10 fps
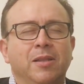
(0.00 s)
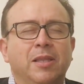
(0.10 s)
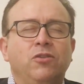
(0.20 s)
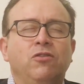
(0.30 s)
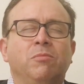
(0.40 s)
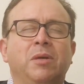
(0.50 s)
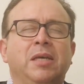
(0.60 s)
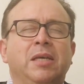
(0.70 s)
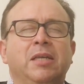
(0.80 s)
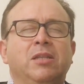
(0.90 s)
that you
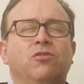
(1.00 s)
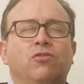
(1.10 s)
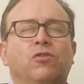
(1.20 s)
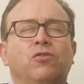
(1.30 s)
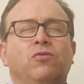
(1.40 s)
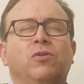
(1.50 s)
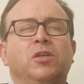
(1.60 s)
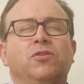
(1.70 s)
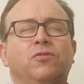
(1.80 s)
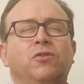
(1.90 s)
may talk to
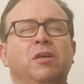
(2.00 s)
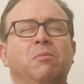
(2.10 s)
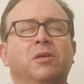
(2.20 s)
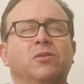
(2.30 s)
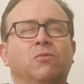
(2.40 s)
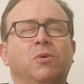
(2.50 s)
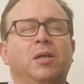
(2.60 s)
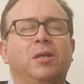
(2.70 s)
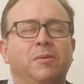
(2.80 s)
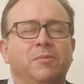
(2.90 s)
us through him as
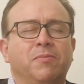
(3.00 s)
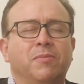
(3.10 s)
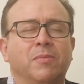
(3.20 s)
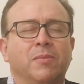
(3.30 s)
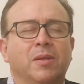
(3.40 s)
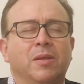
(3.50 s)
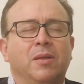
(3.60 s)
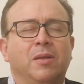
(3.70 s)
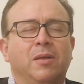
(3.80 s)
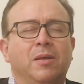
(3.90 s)
well,
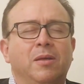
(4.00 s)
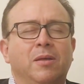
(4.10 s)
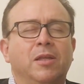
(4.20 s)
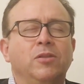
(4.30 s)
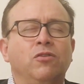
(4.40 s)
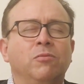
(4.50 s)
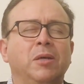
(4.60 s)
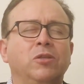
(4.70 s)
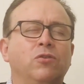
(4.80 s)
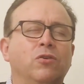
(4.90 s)
that you
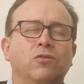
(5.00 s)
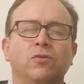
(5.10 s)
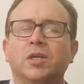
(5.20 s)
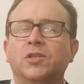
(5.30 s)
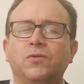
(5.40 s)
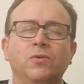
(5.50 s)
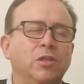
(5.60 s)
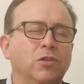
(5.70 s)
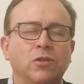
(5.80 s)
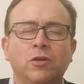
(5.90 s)
may talk to us through
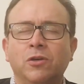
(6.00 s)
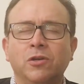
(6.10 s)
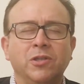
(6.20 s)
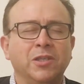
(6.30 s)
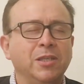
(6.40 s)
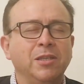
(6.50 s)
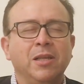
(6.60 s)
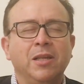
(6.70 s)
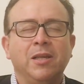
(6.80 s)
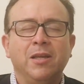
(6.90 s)
the songs
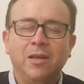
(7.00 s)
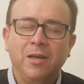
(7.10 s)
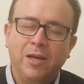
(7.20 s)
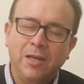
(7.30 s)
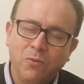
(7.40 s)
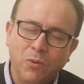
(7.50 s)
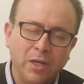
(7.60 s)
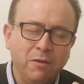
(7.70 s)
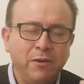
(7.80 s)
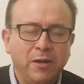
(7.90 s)
and, and
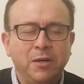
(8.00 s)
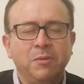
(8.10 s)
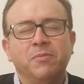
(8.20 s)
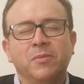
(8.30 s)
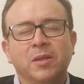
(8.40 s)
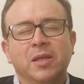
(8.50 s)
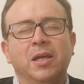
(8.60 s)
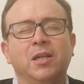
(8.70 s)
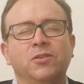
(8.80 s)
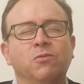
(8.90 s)
whatever
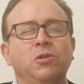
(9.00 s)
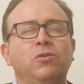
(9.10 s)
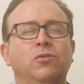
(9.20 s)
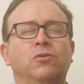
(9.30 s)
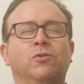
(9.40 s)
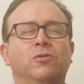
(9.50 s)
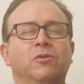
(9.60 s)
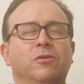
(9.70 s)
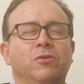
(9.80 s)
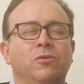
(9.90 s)
else we do
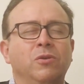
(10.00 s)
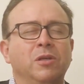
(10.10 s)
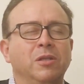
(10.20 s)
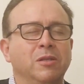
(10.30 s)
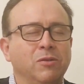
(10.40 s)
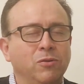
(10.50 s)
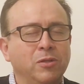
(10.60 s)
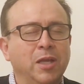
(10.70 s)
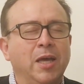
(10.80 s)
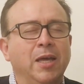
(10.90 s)
during
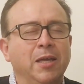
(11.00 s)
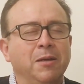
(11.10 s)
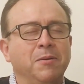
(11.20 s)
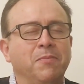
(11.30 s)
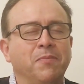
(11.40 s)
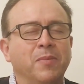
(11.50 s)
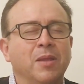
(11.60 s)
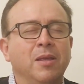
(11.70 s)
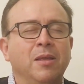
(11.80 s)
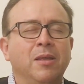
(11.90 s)
today.
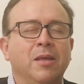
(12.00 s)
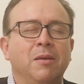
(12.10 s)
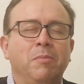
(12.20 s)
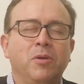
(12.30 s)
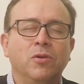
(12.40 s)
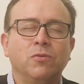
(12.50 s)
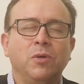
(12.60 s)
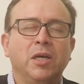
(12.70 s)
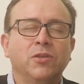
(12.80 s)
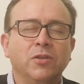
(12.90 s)
Because
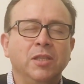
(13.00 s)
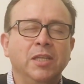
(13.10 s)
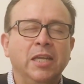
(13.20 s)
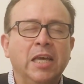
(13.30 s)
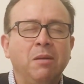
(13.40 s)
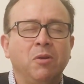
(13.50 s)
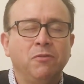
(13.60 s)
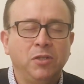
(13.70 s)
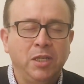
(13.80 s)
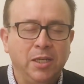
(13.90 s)
we ask in the name
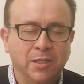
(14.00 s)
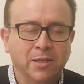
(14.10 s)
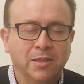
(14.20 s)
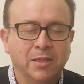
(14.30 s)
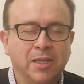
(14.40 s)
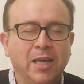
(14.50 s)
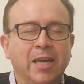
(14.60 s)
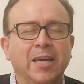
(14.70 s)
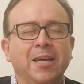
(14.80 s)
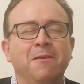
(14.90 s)
of Jesus.
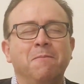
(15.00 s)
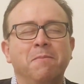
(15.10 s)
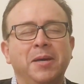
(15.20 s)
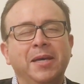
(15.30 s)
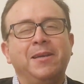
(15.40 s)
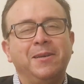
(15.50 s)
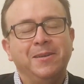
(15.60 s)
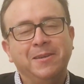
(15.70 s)
Amen.